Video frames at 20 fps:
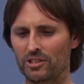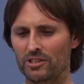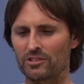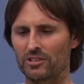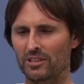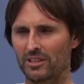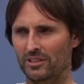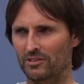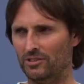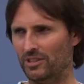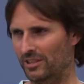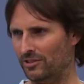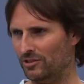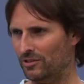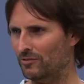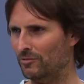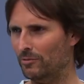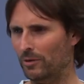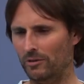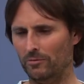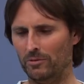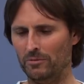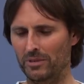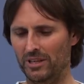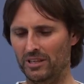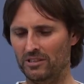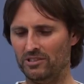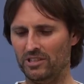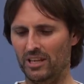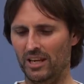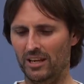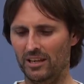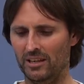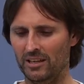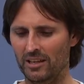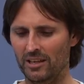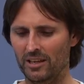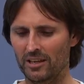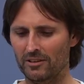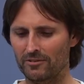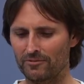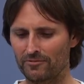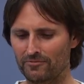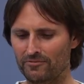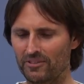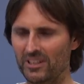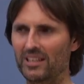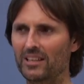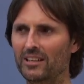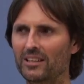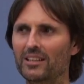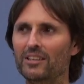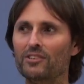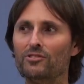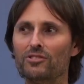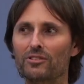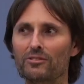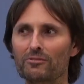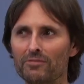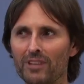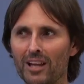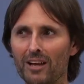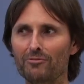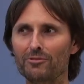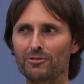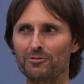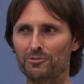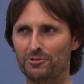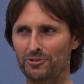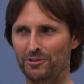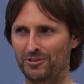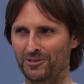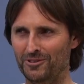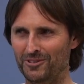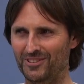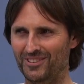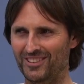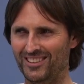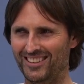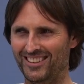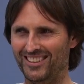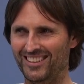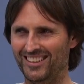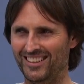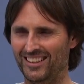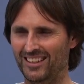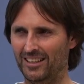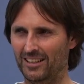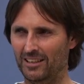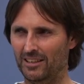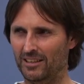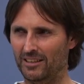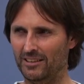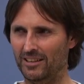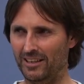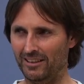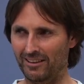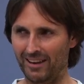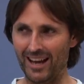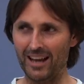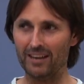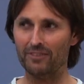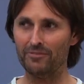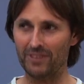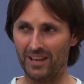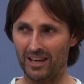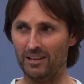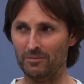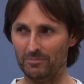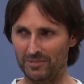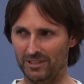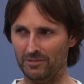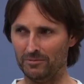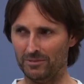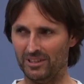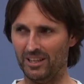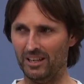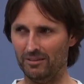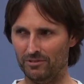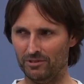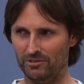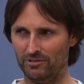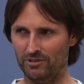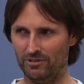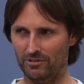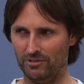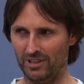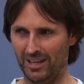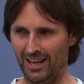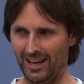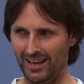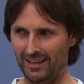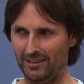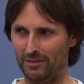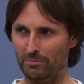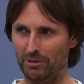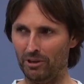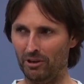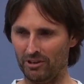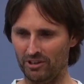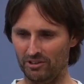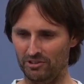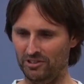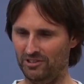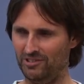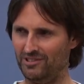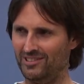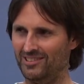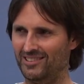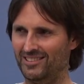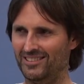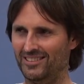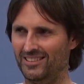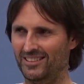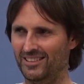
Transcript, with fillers: is just an extension of what we've been saying. Feelings of love and truth that are out of harmony with love and truth are the blockages.